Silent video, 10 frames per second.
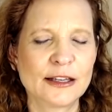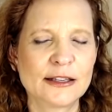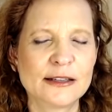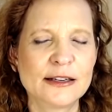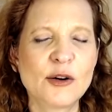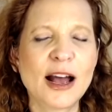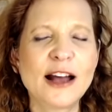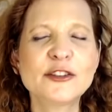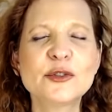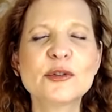Now,
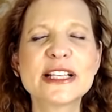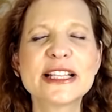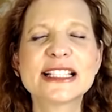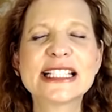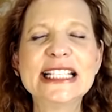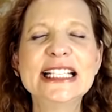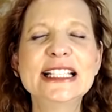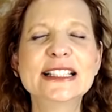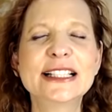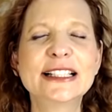as you are in this
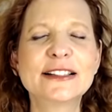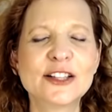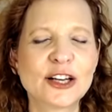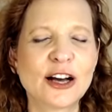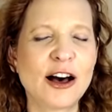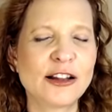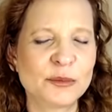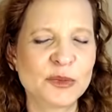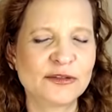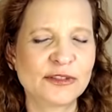healing
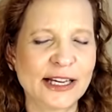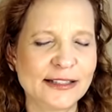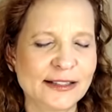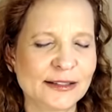column of light,